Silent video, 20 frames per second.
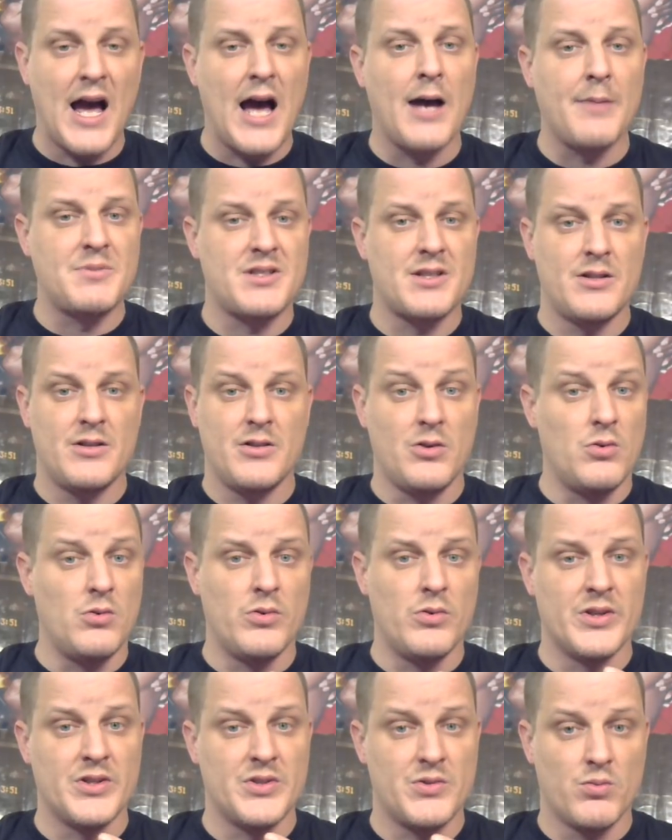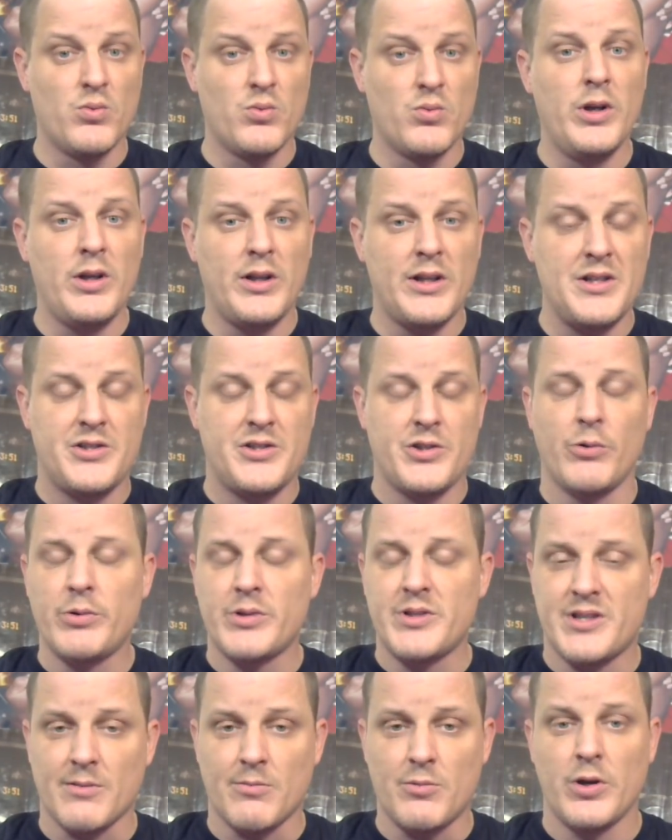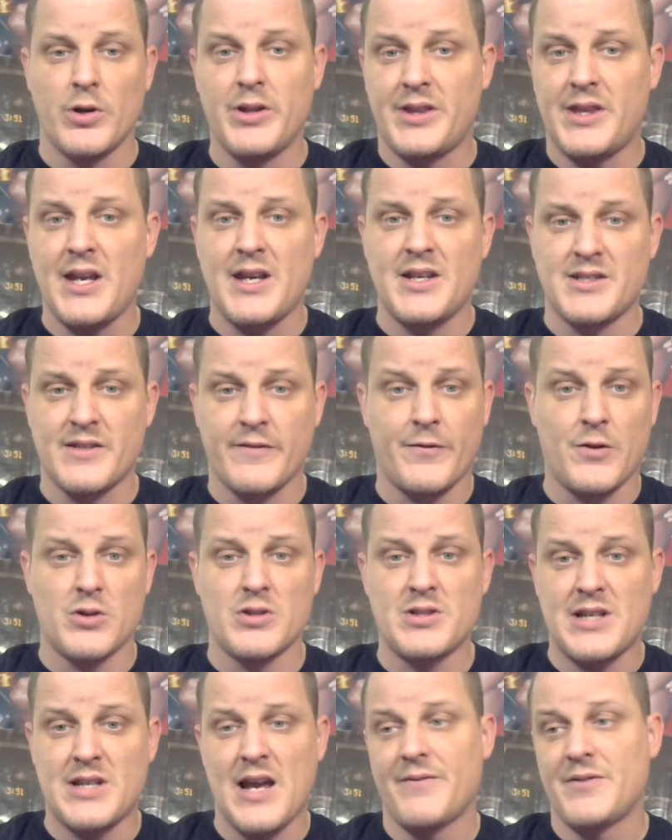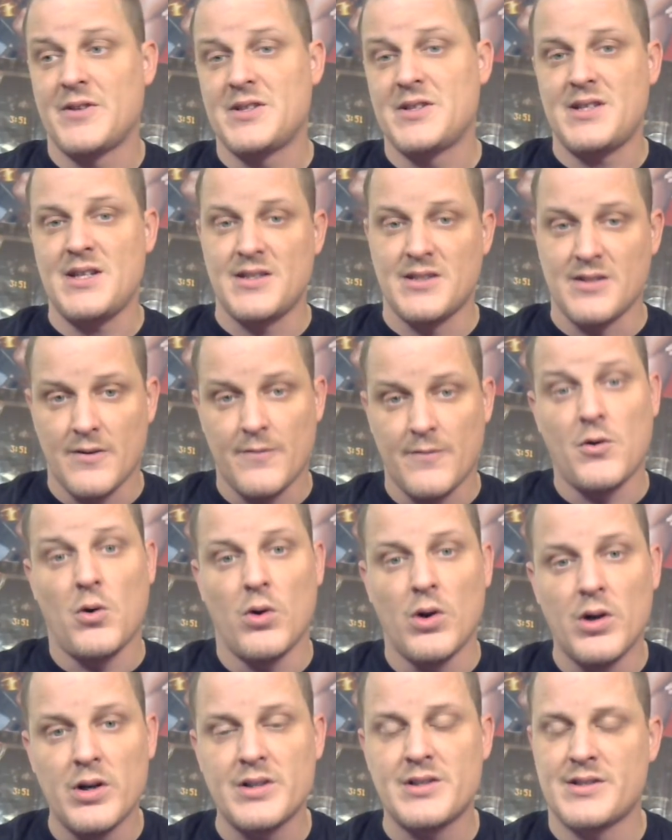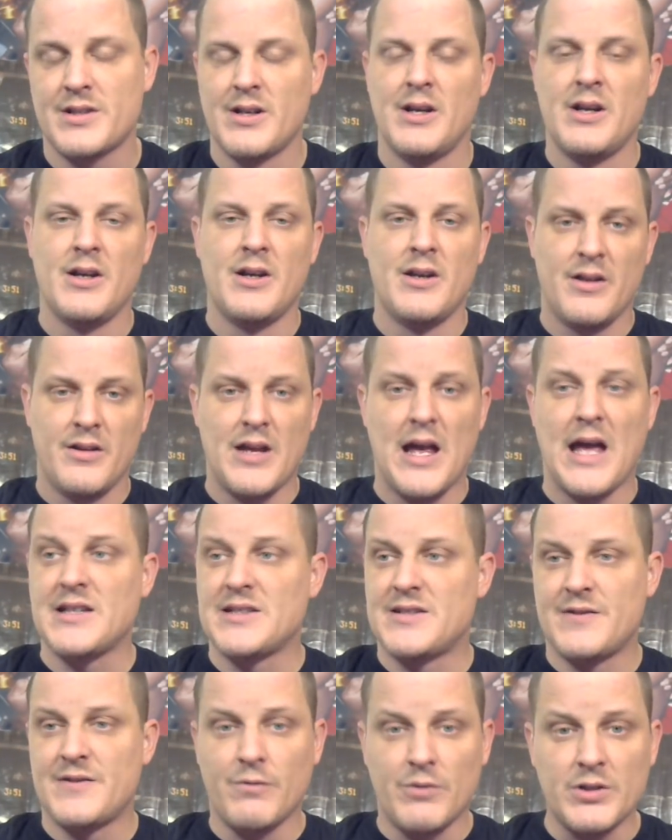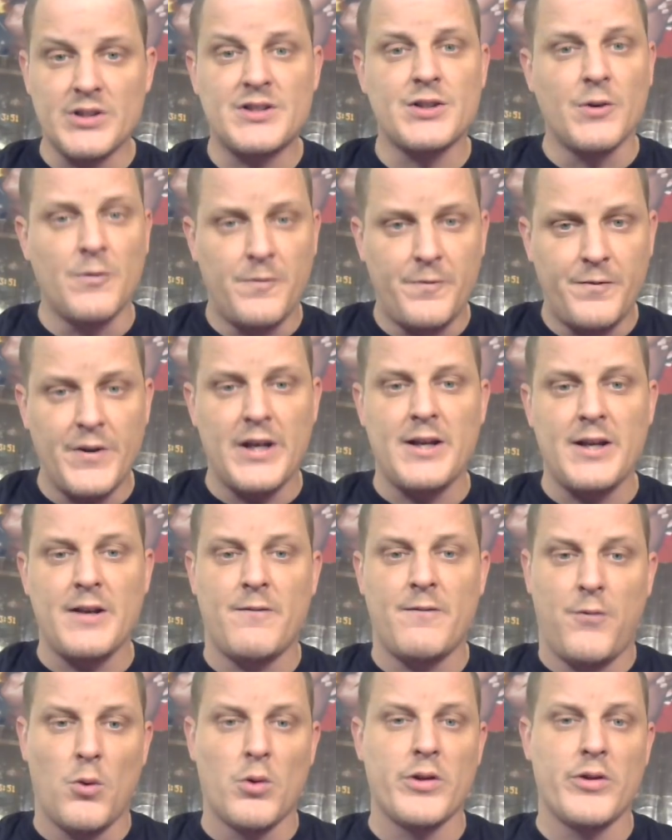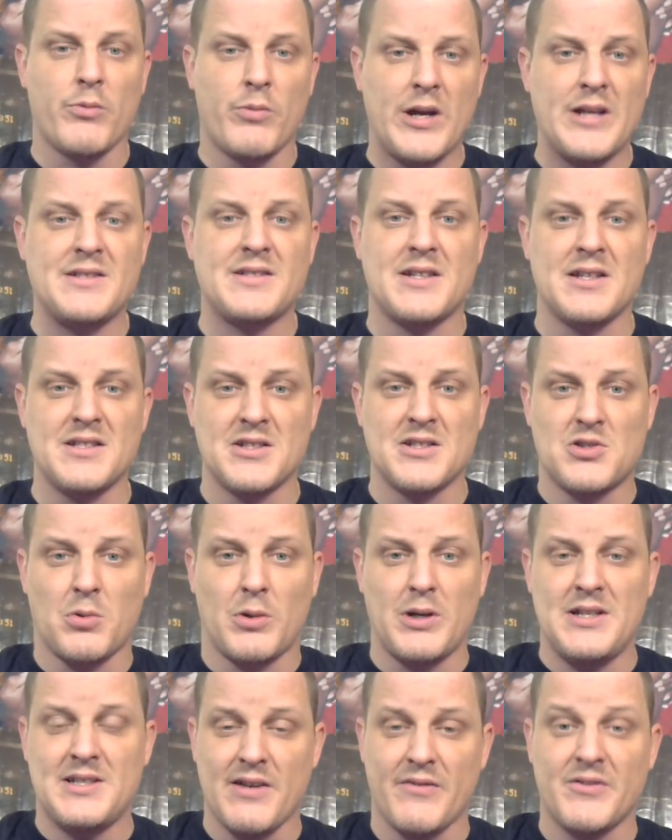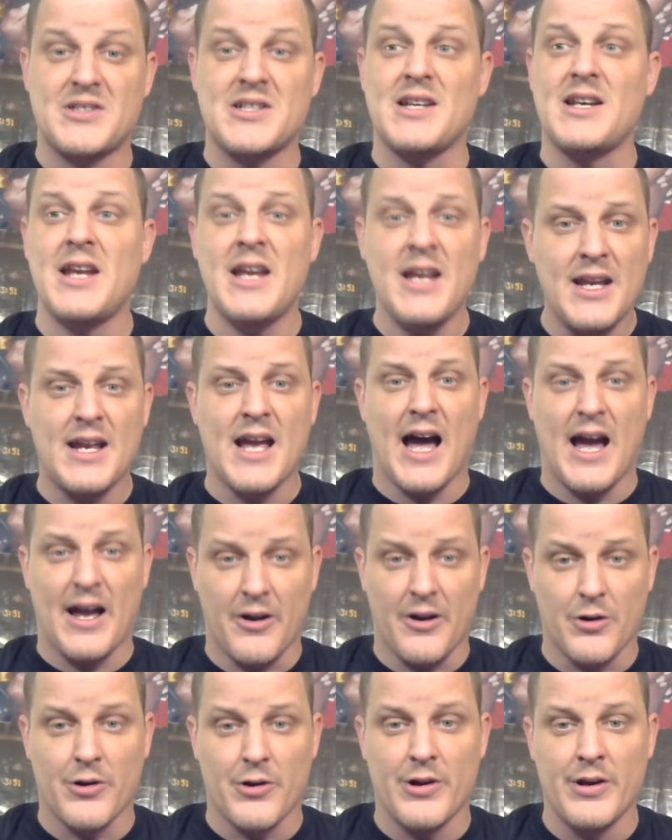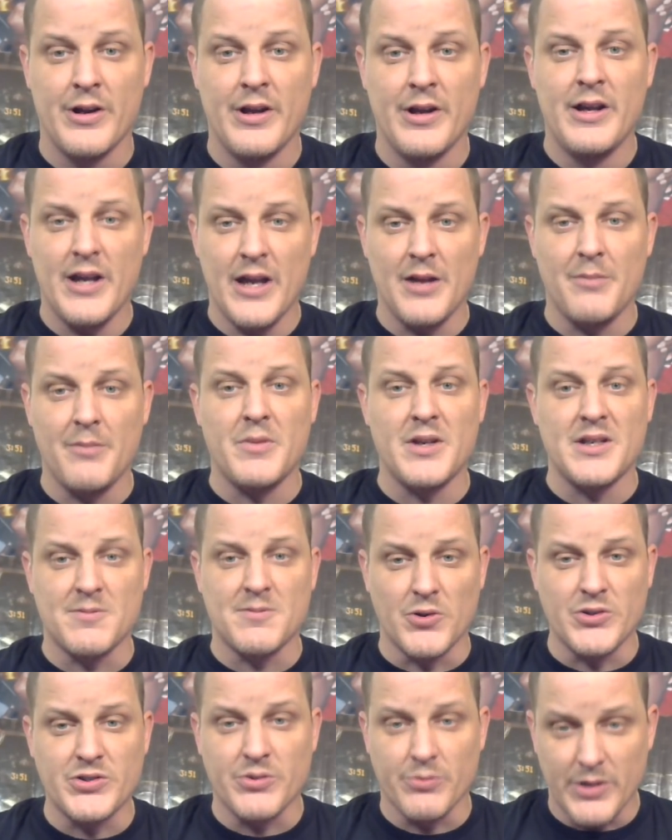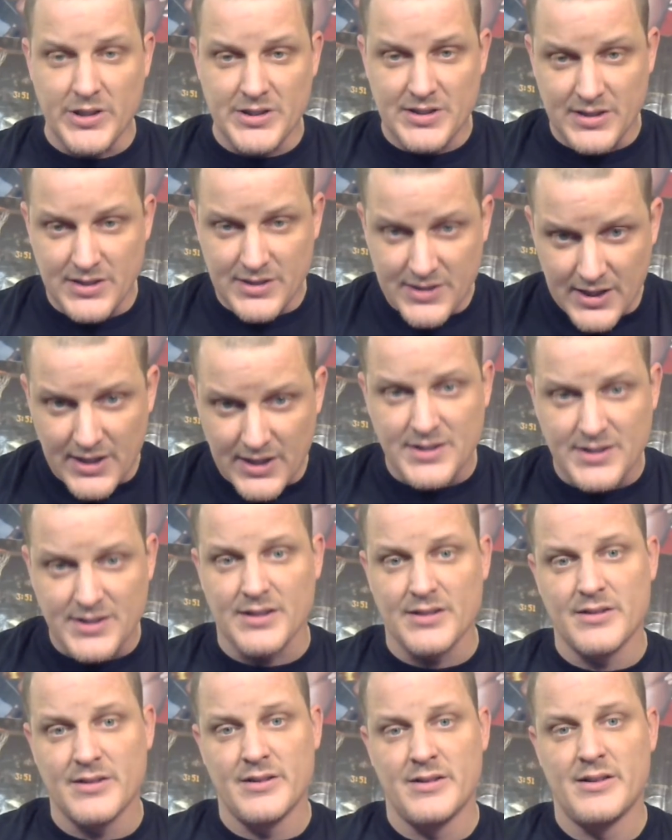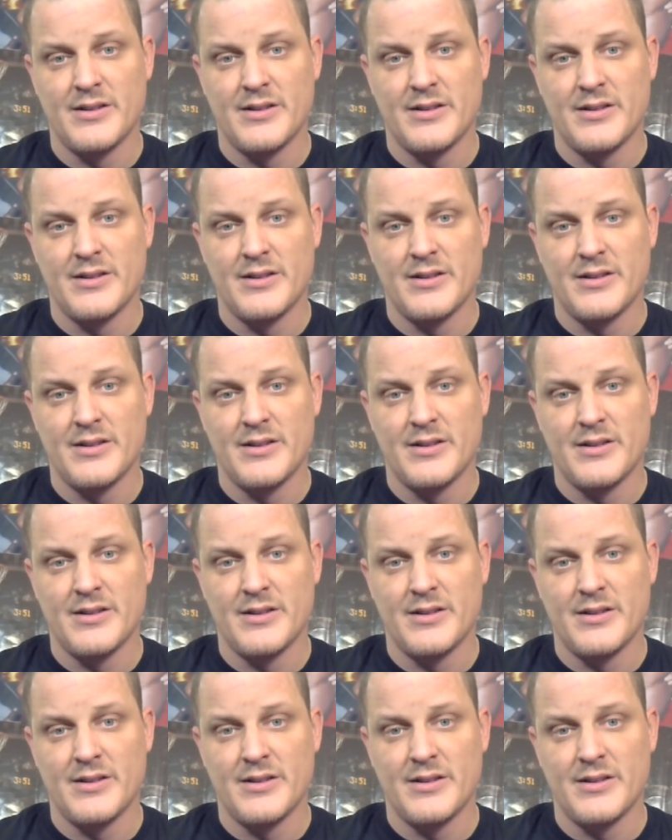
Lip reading: Thompson, who was really doing some good things the first half of the season, of course, as was so fitting for the Redskins in 2017, he got hurt and missed most of the rest of the season.